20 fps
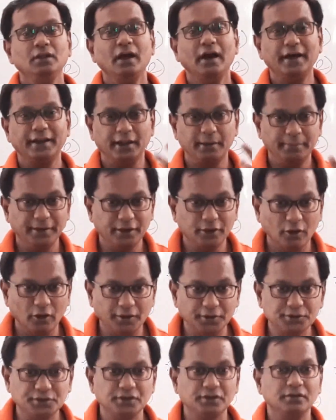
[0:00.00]
Arabic
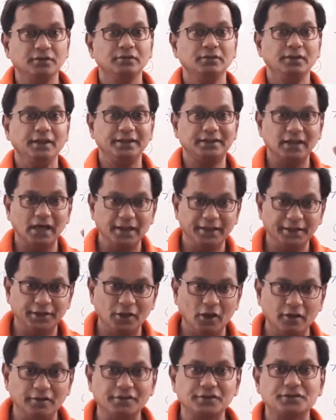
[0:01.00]
origin, Italian
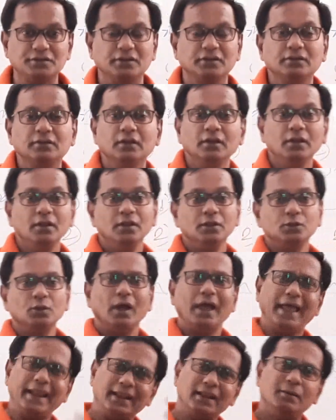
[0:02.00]
origin. So
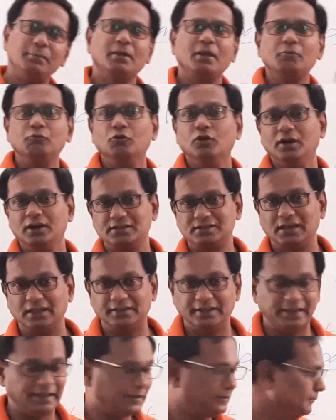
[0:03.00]
n number of words are
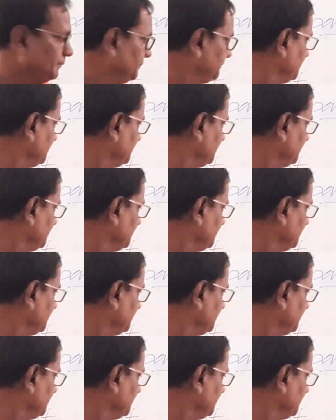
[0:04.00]
there.